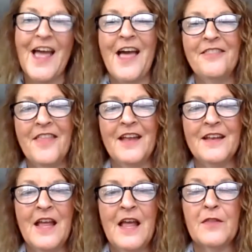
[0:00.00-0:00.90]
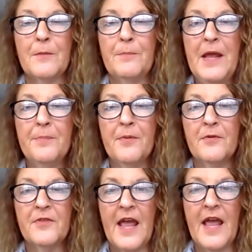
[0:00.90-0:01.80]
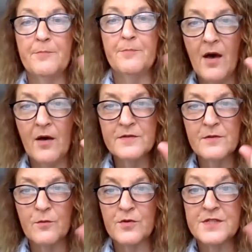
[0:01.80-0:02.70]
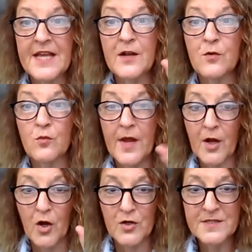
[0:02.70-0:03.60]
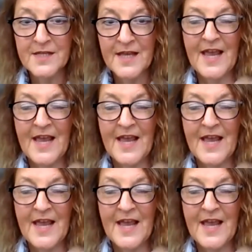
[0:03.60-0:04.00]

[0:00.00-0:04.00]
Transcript: And then the people that had bells were dead ringers.